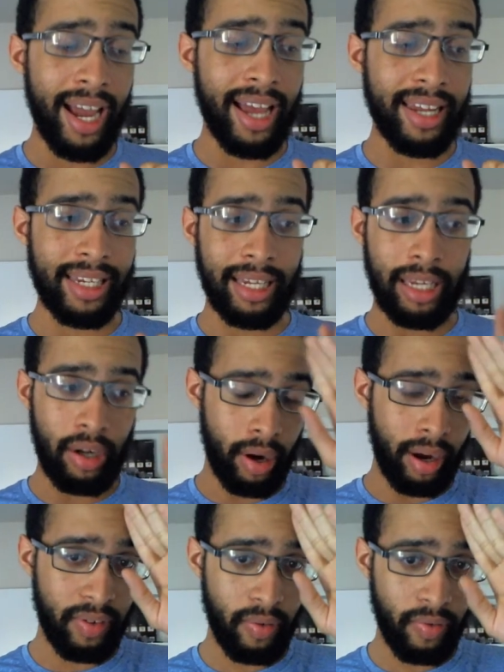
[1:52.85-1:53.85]
it's like,
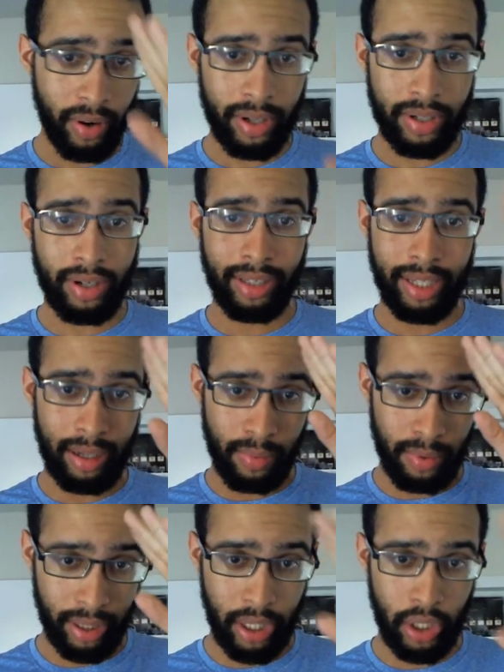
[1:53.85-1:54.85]
if you focus on like a
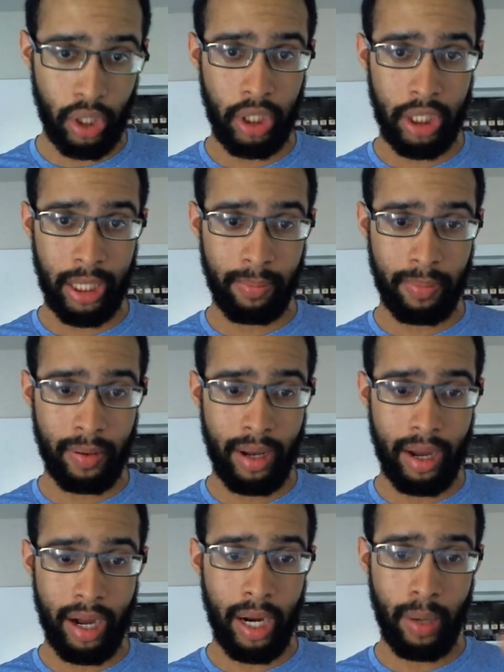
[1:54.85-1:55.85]
relationship
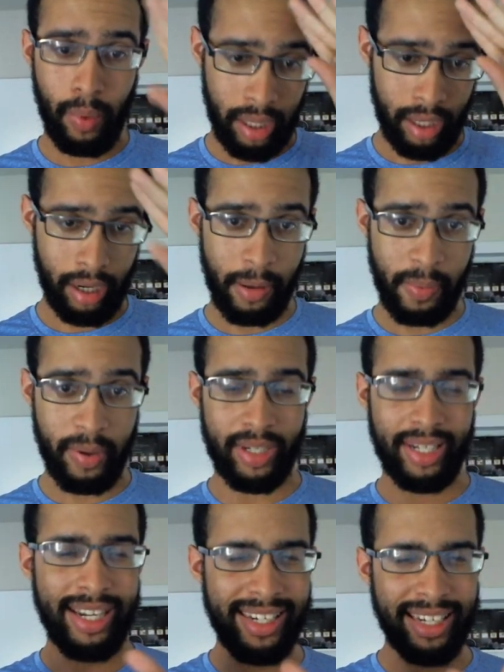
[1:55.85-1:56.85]
with another
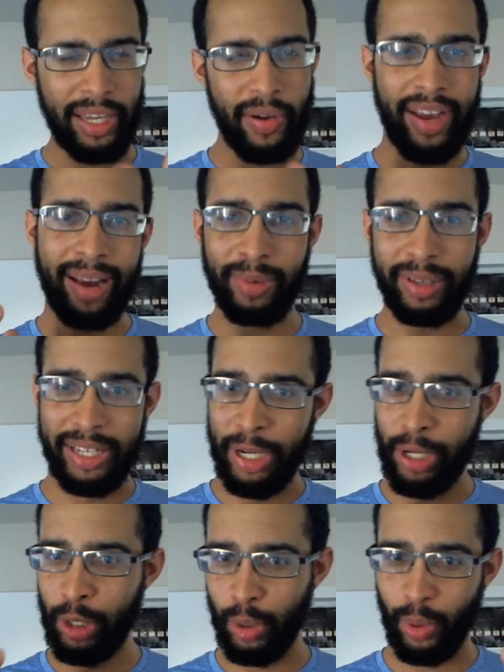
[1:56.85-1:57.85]
person, it's like you can't really
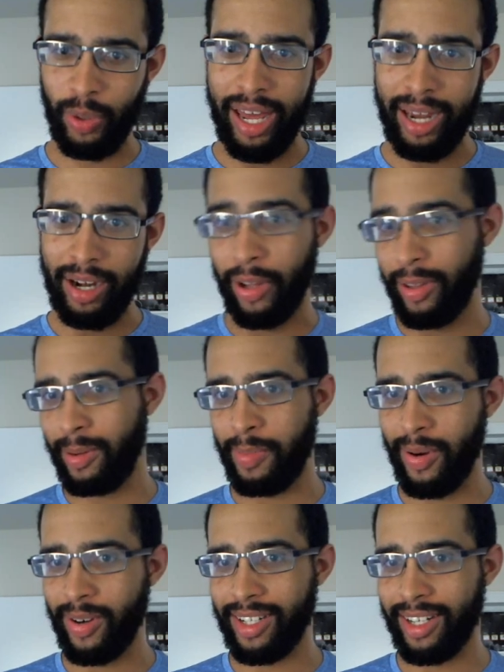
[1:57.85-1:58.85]
control that other
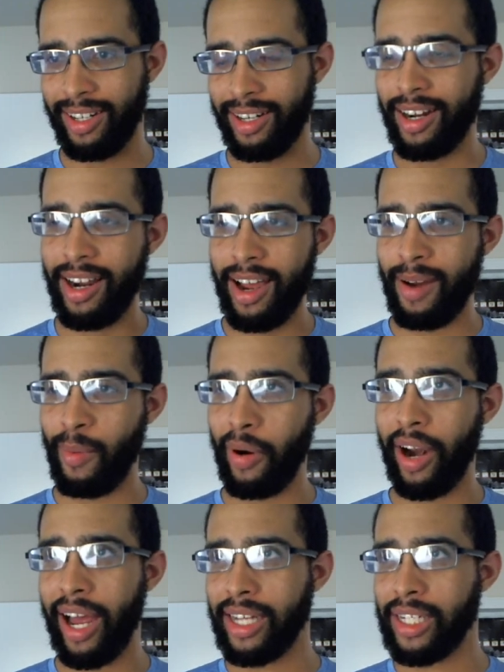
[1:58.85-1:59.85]
person.
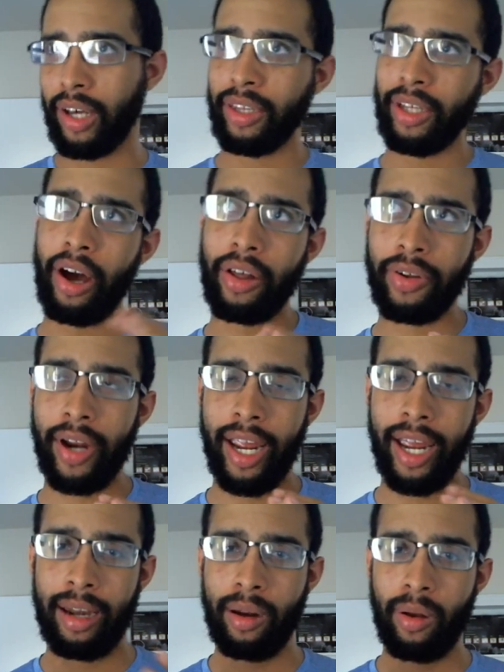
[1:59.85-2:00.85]
Whereas on the other
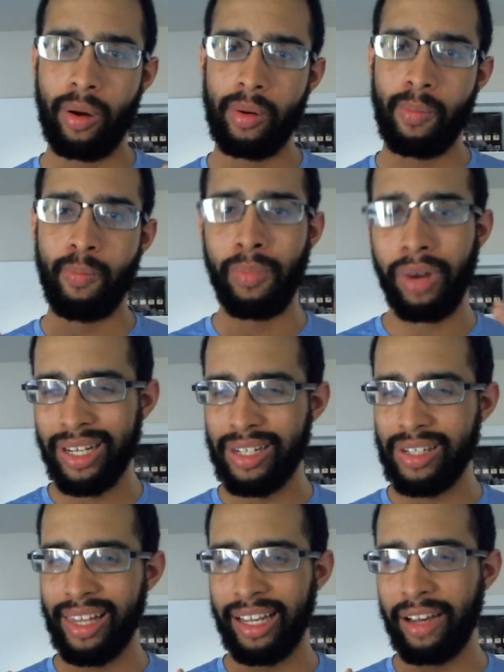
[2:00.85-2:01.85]
hand, money
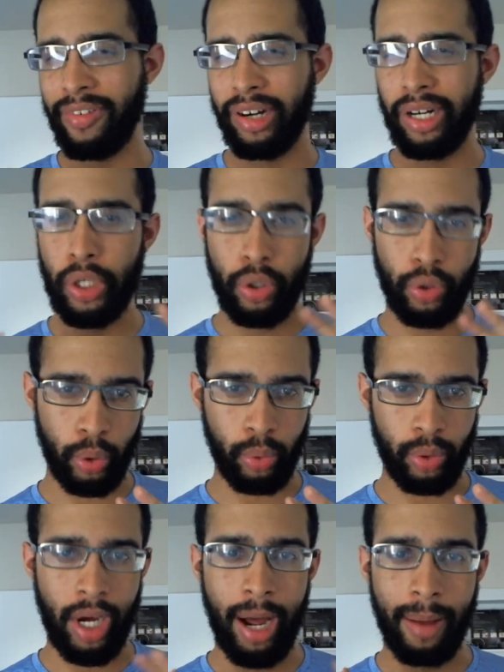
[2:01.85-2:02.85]
is like a very neutral
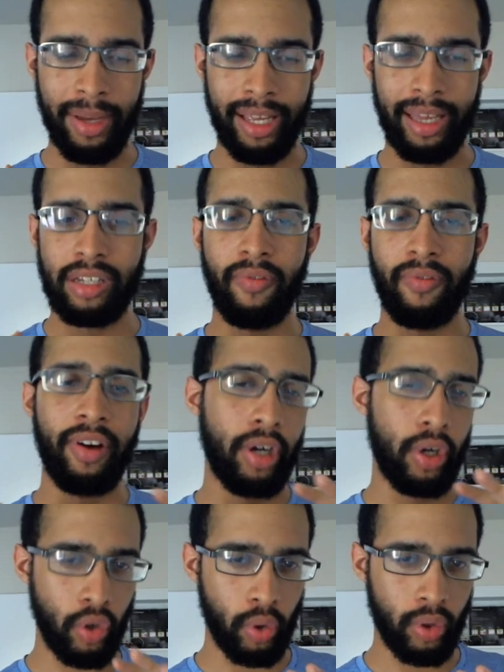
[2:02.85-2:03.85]
topic. a very
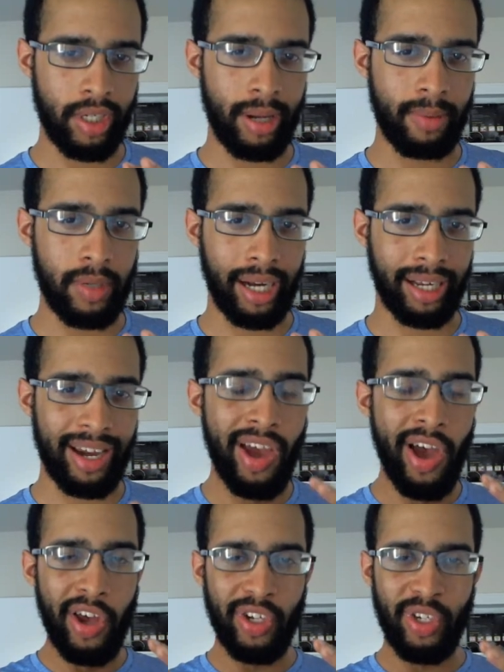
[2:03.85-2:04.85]
neutral subject.
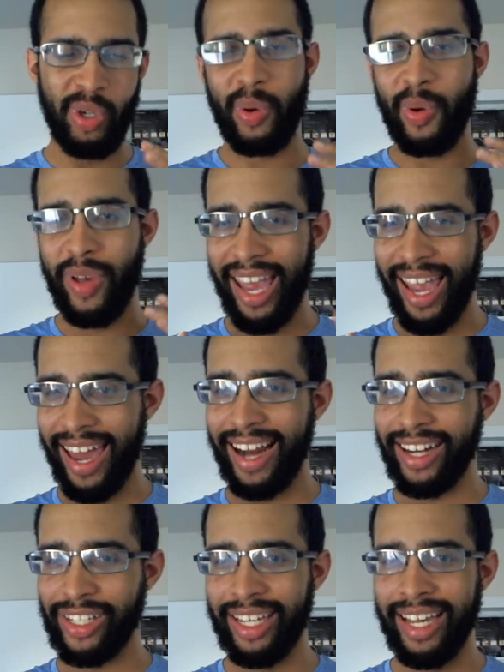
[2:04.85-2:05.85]
So you can
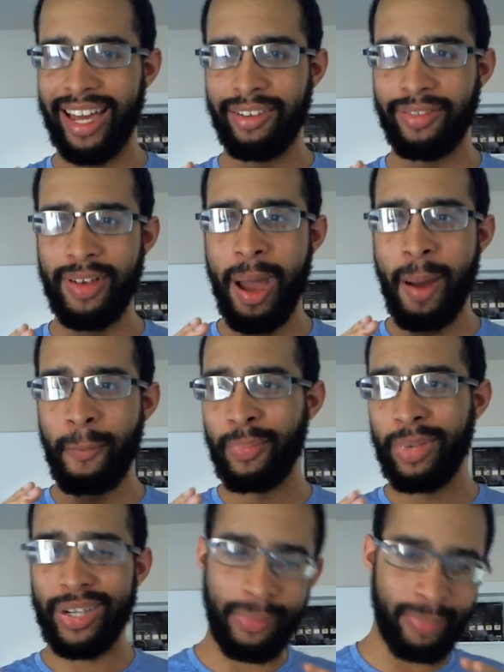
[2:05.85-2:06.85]
actually kind of
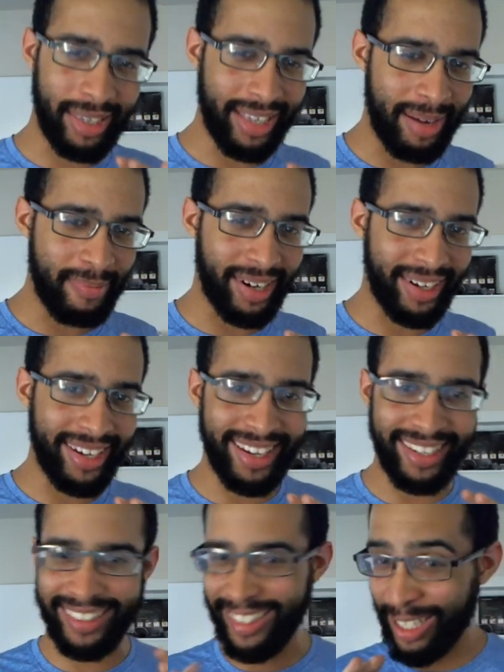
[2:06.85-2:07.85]
manipulate money
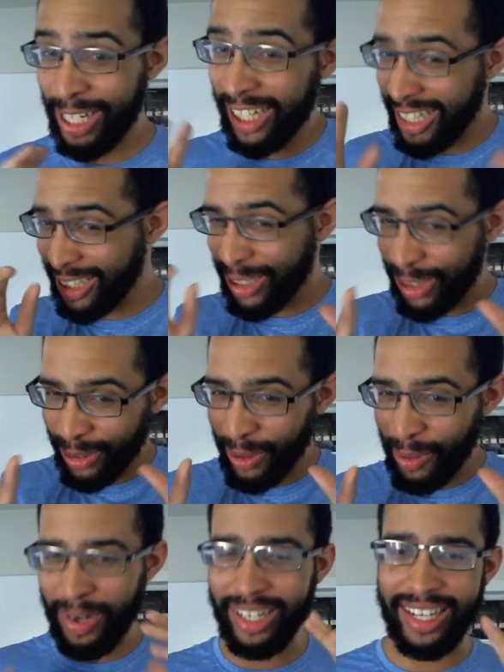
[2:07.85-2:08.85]
and
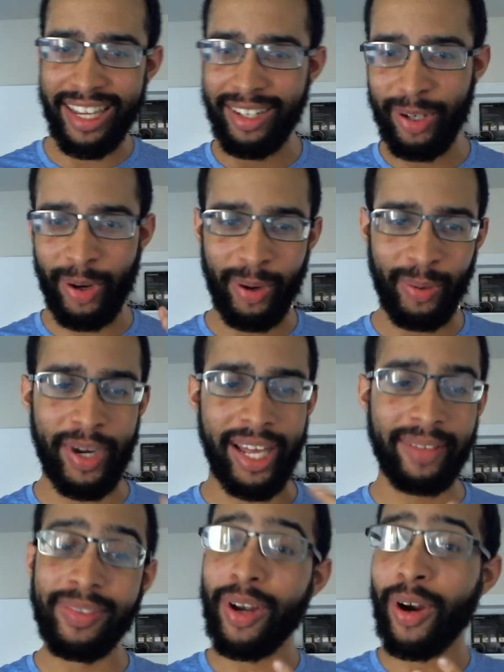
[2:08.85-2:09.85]
control money in your own
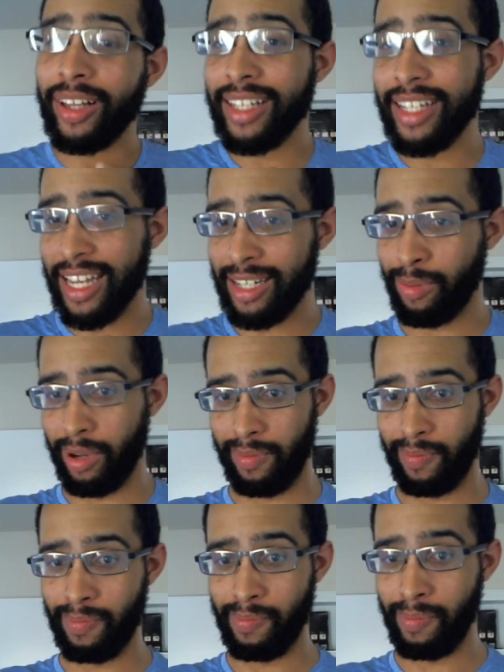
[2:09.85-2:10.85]
way. At least that's what
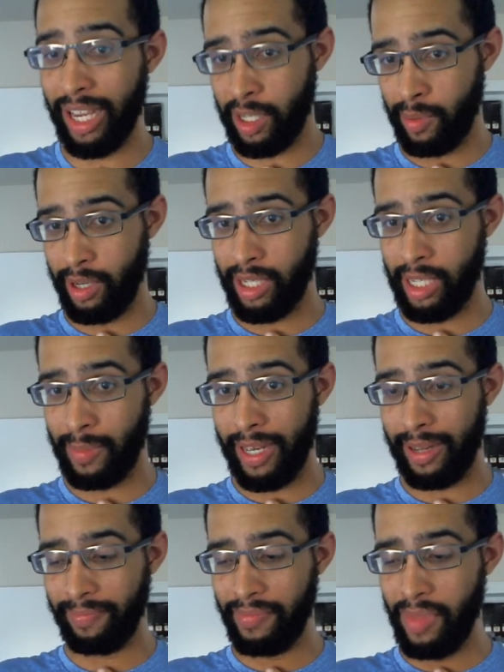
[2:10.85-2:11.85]
my experience has been.